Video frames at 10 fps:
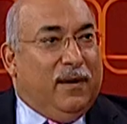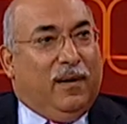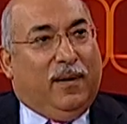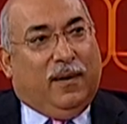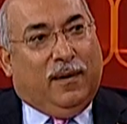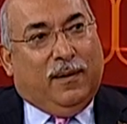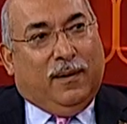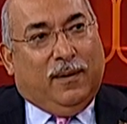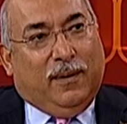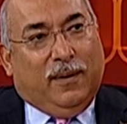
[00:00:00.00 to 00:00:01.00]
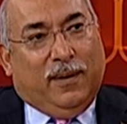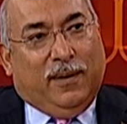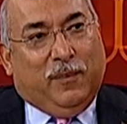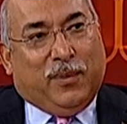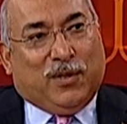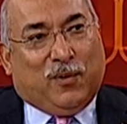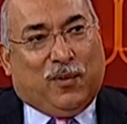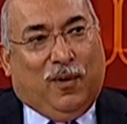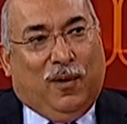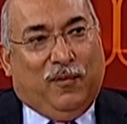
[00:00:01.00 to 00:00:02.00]
because they were
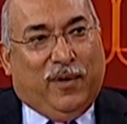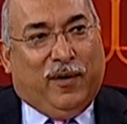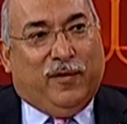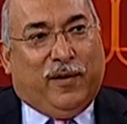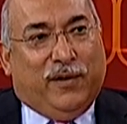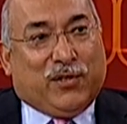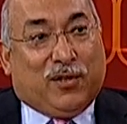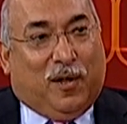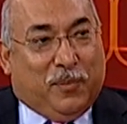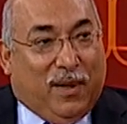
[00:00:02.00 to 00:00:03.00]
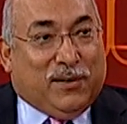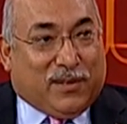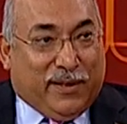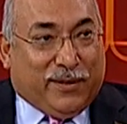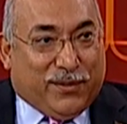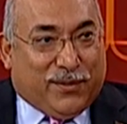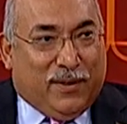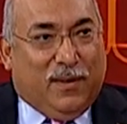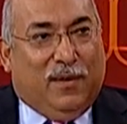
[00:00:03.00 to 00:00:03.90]
all very, very sharp gunslingers,